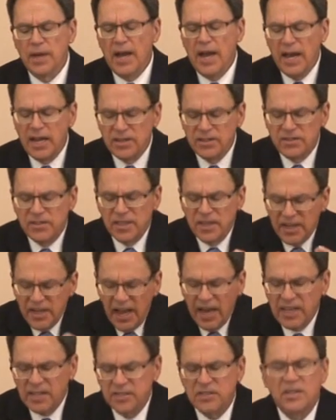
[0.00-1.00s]
as the
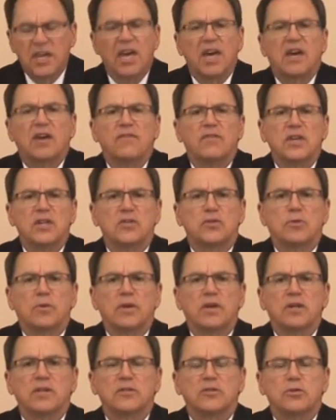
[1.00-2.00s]
next king of Israel